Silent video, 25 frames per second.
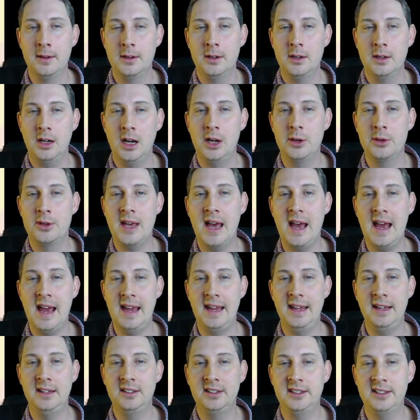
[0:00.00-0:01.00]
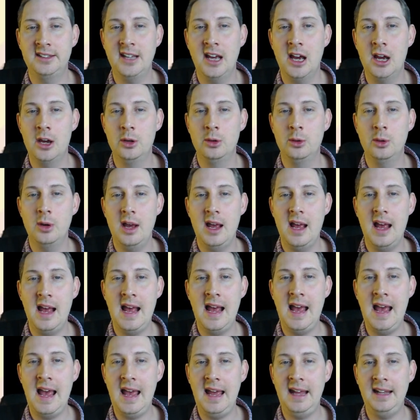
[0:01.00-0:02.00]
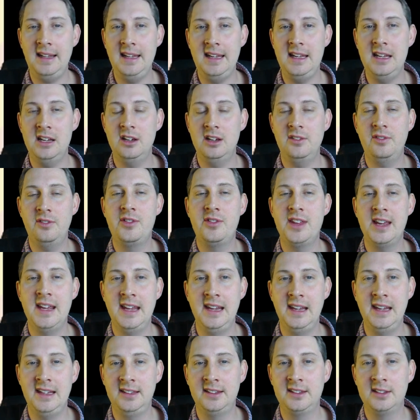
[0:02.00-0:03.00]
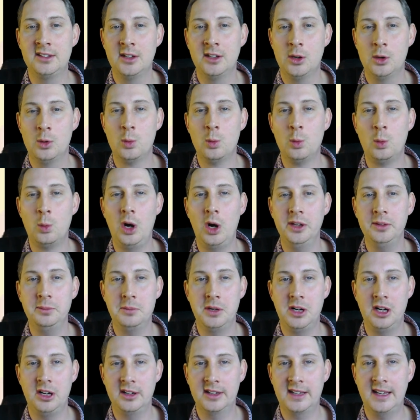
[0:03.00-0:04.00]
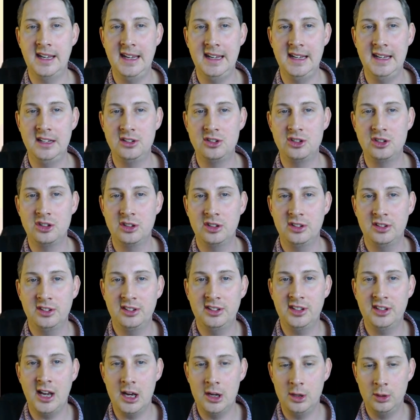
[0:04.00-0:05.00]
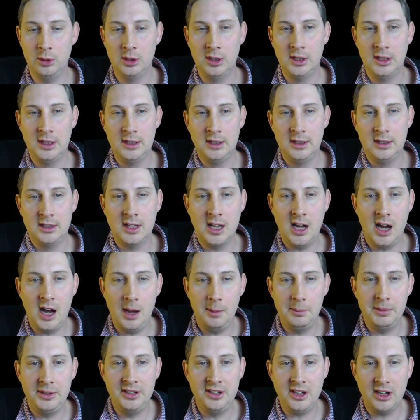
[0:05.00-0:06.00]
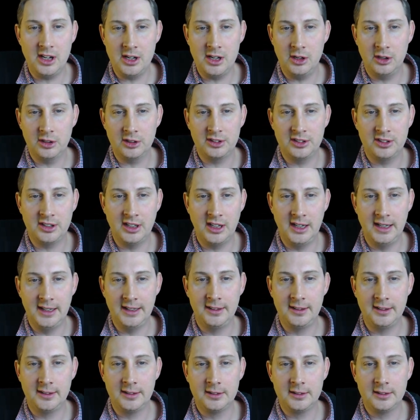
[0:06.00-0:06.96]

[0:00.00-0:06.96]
Okay, so any of these, 1 mark each. So carbon dioxide,